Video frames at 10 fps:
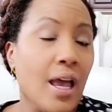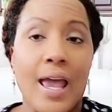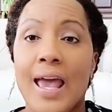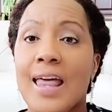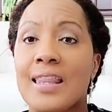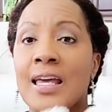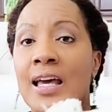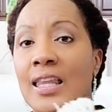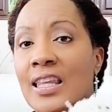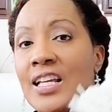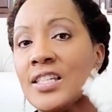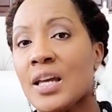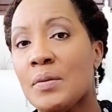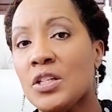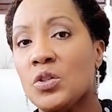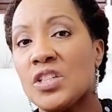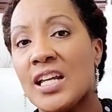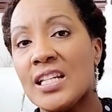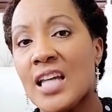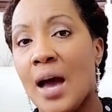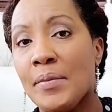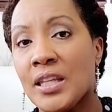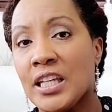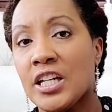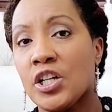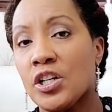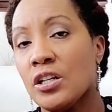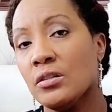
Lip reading: And these can be used any time of the year.